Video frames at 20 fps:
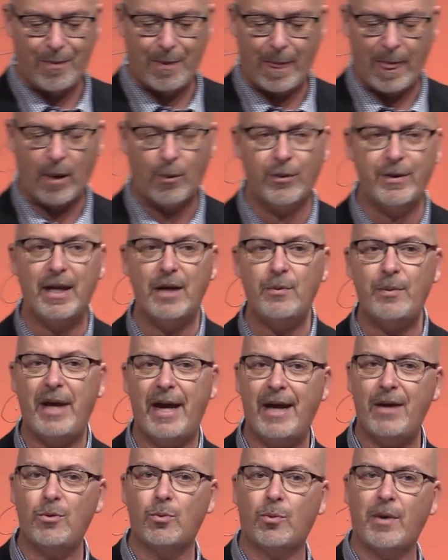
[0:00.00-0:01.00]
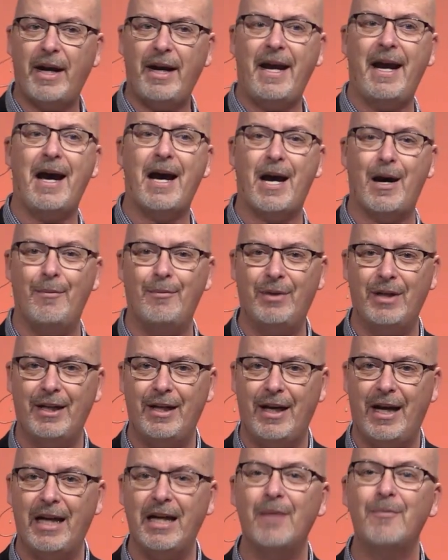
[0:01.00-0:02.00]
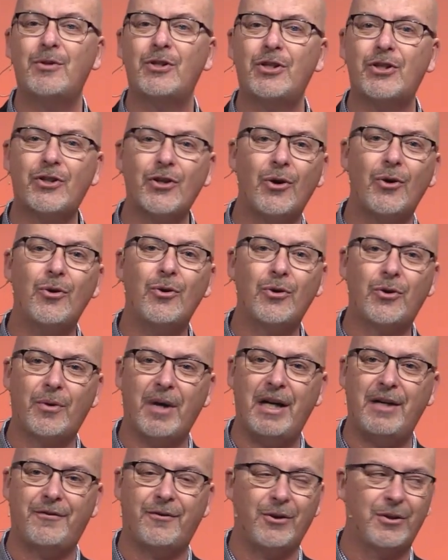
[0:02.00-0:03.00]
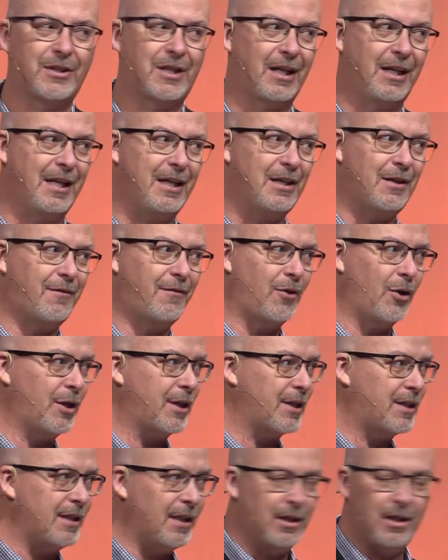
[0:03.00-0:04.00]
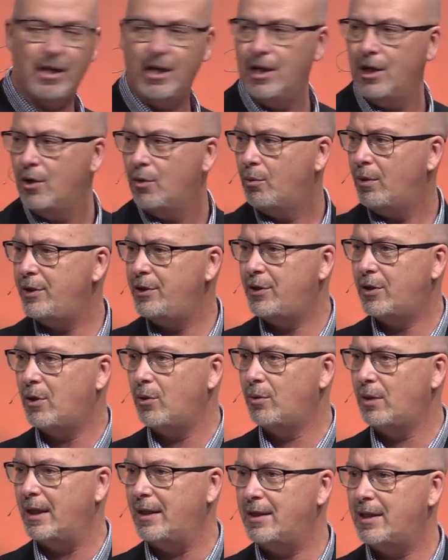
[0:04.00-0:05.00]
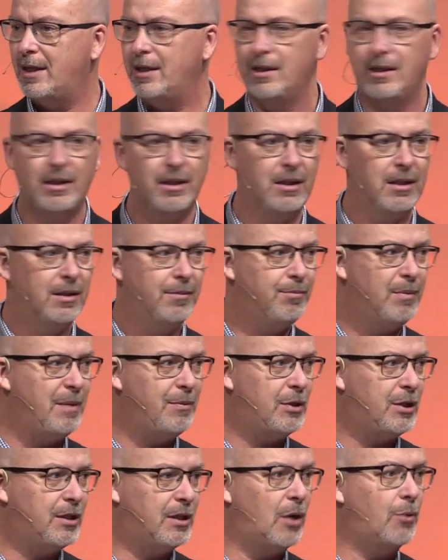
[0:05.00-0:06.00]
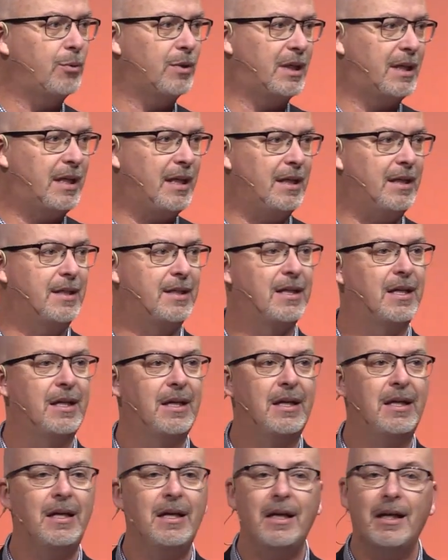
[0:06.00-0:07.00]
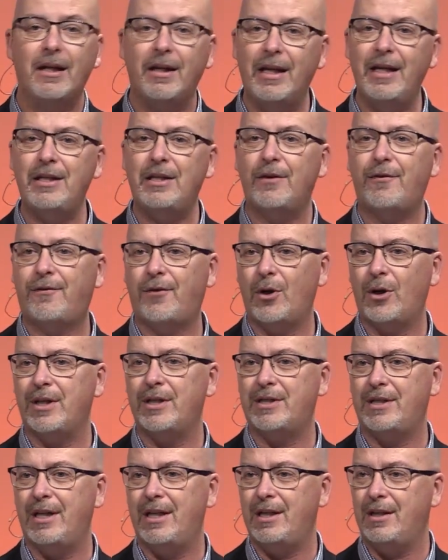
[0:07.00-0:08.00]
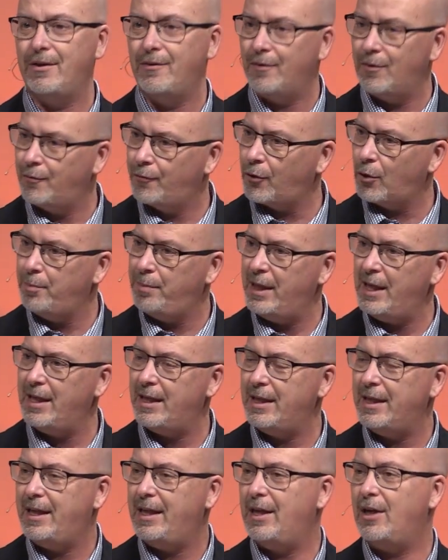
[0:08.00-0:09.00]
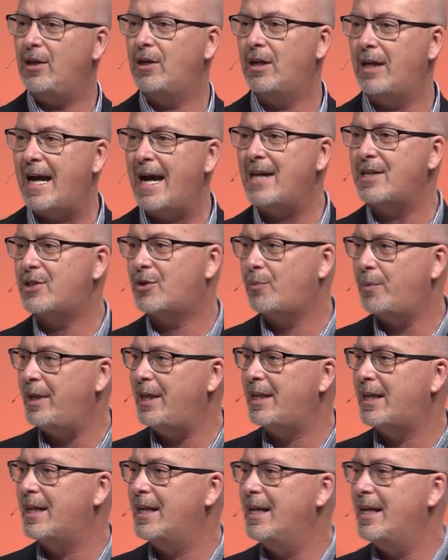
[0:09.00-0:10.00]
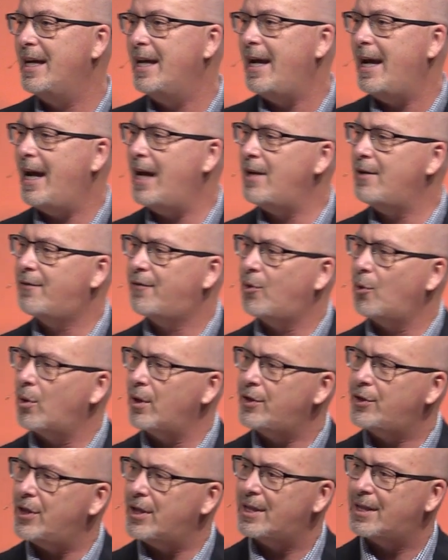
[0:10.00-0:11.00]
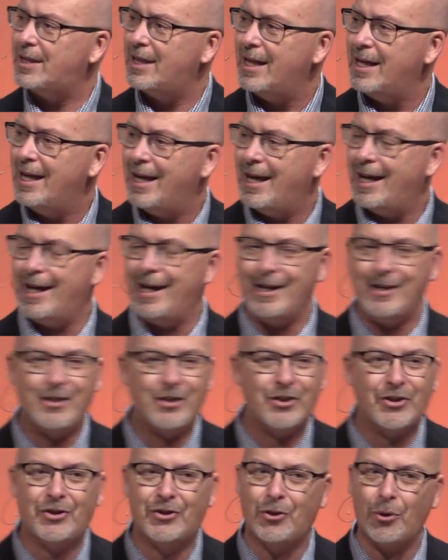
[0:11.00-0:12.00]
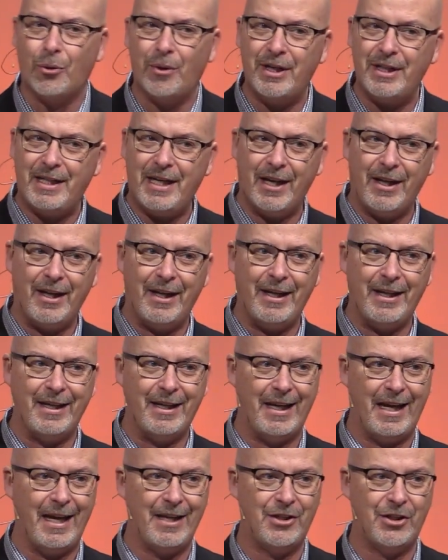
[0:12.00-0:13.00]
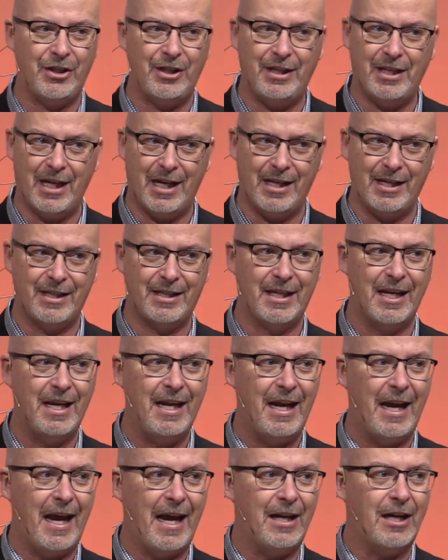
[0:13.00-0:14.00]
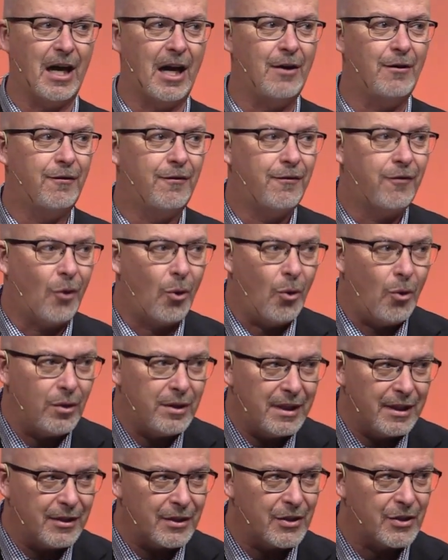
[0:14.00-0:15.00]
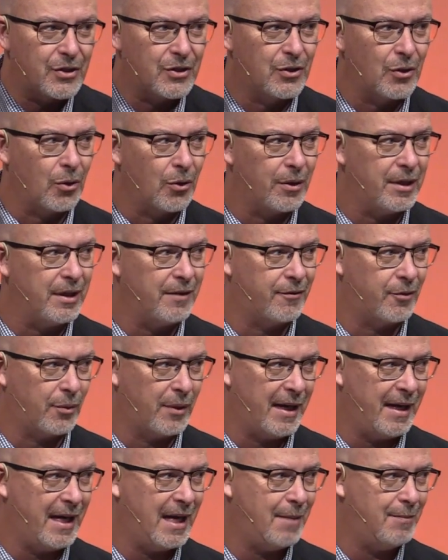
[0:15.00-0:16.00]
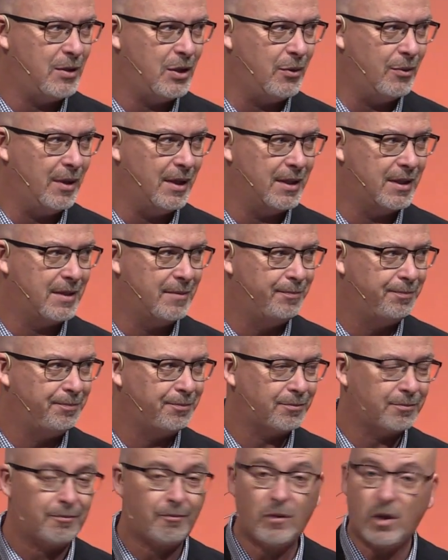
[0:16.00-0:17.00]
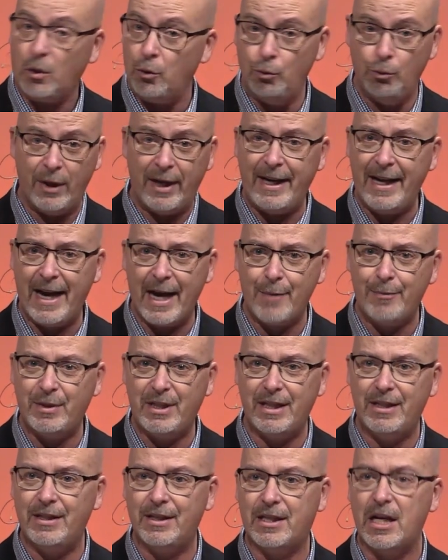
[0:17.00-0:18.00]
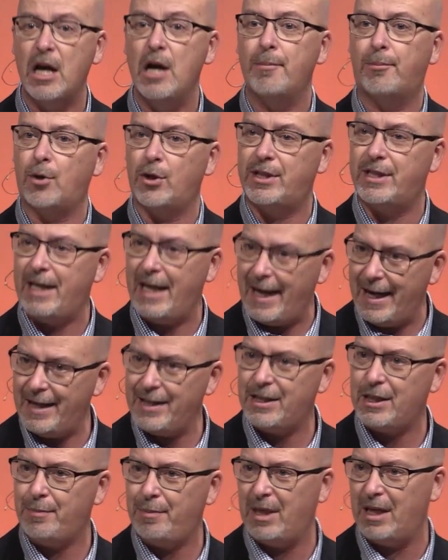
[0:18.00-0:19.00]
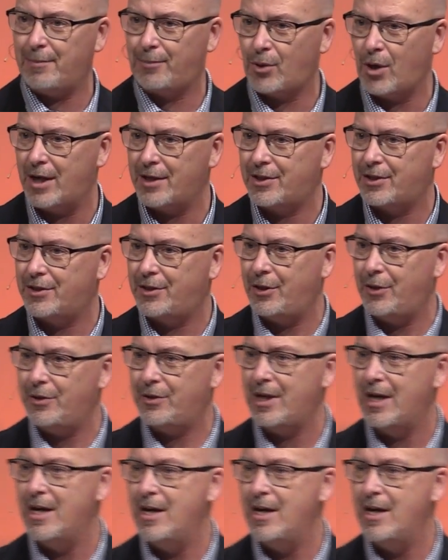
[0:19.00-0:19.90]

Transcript: Well, then we had Rahab. And I'm so grateful to Linda Ferguson. Where'd you go, Linda? Maybe she's out with the kids. Linda Ferguson for being here last week and for just storytelling as she does and unfolding the story of Rahab to us. Rahab didn't pretend to be a prostitute.